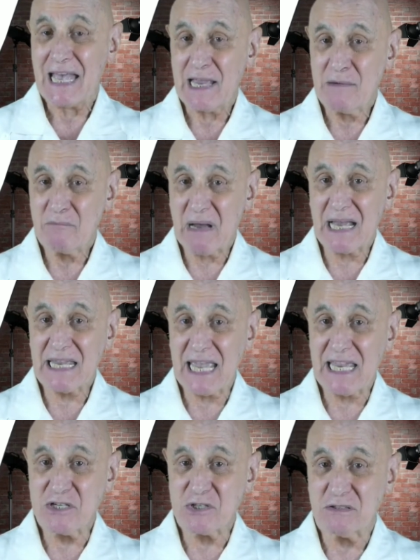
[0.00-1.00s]

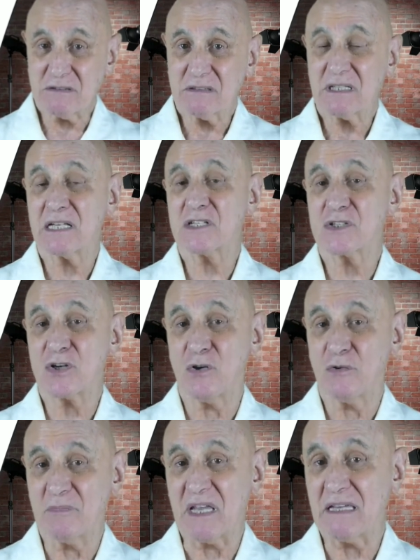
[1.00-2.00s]
agent has told
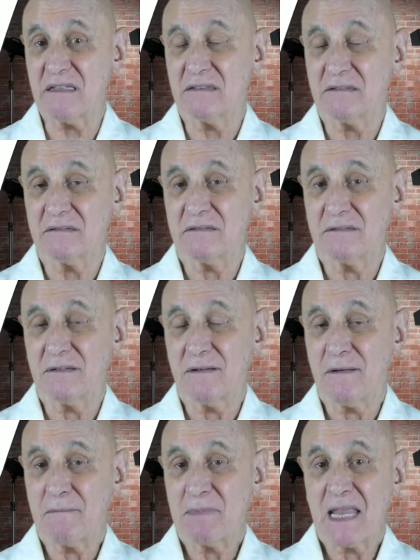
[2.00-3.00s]
me,
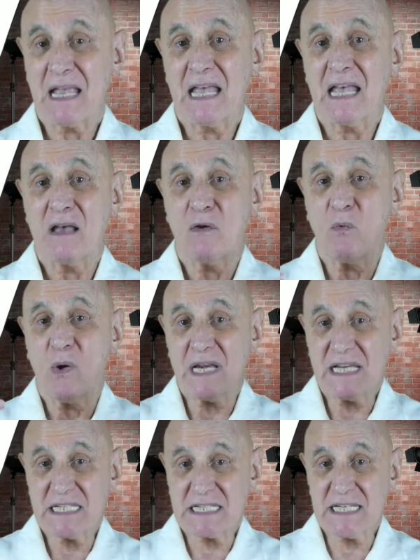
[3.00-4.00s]
when he's
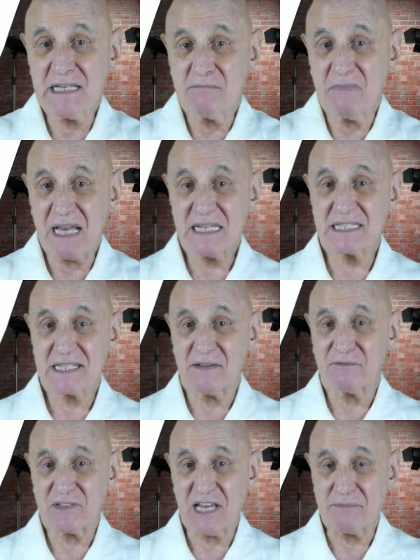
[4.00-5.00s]
seen my
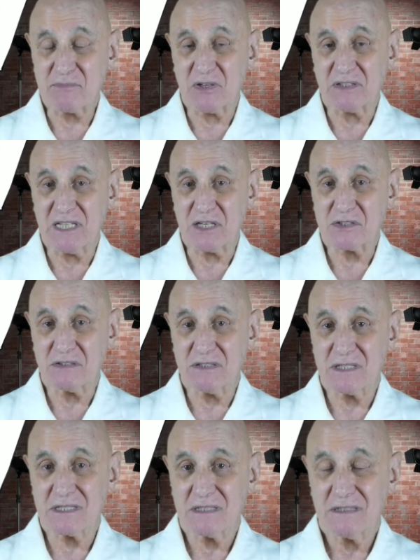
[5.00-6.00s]
self-taped auditions,
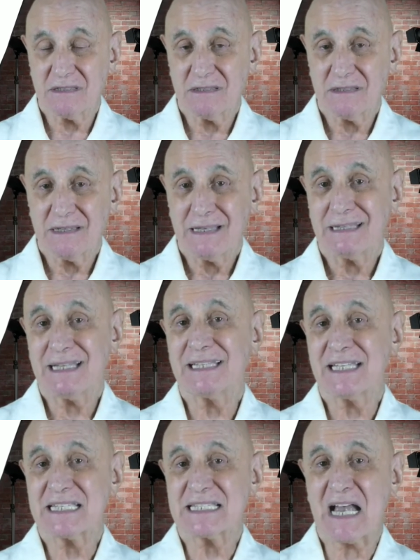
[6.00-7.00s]
that the
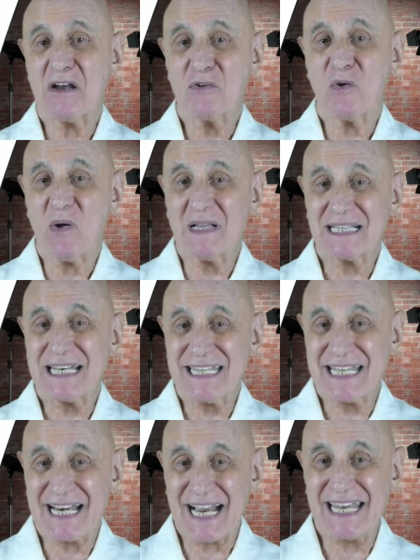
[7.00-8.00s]
sound quality that I
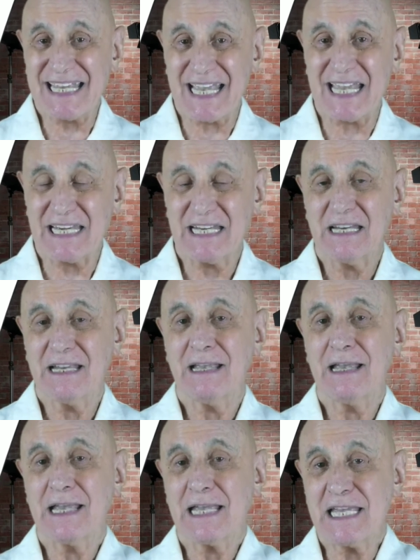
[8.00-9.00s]
get
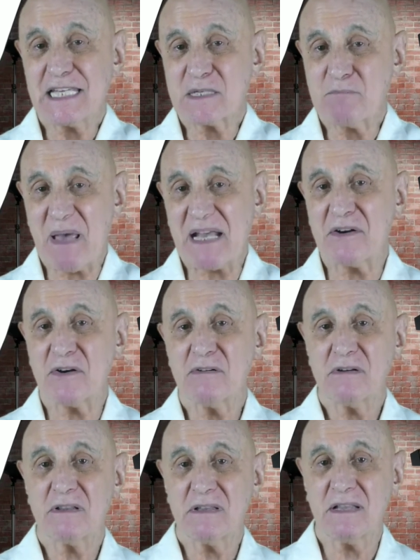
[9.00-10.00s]
is better
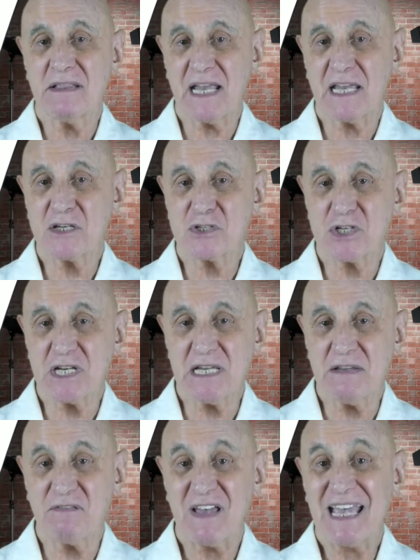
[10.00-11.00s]
than they achieve
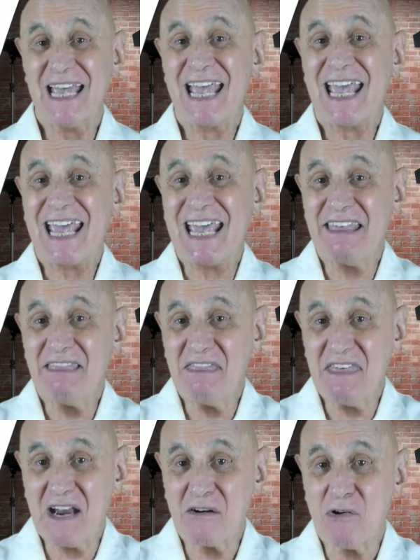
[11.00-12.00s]
in their
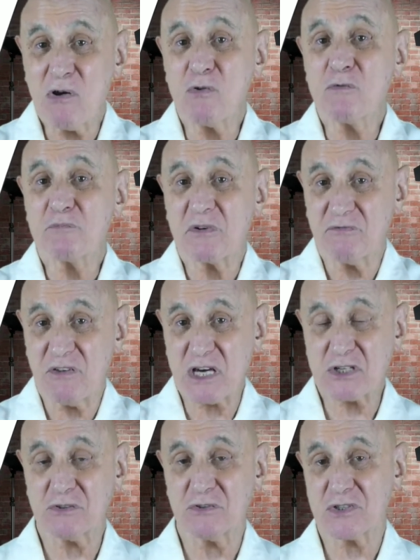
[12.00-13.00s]
own professional
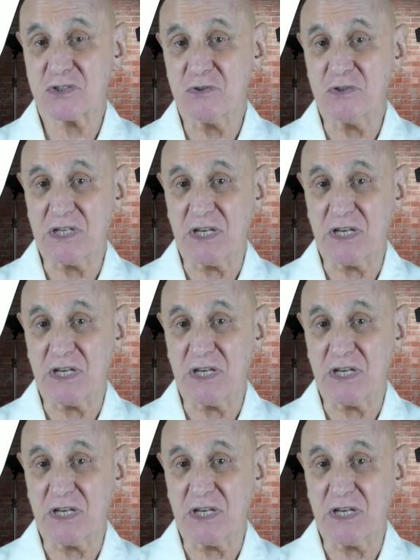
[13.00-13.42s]
studio,